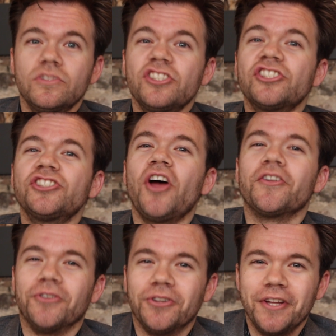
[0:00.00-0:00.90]

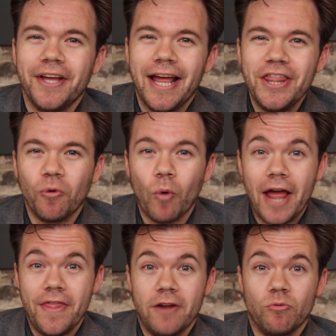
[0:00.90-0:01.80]
subtle in the
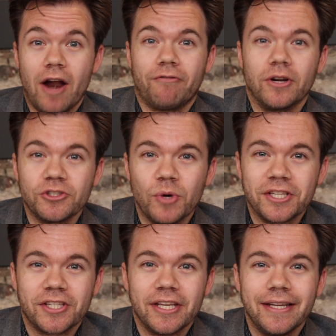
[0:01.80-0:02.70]
way they reference
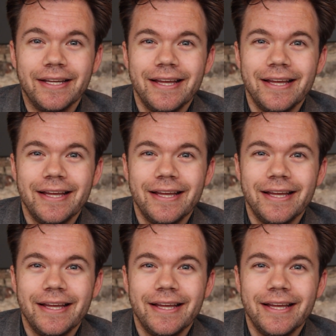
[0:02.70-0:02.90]
whiskey.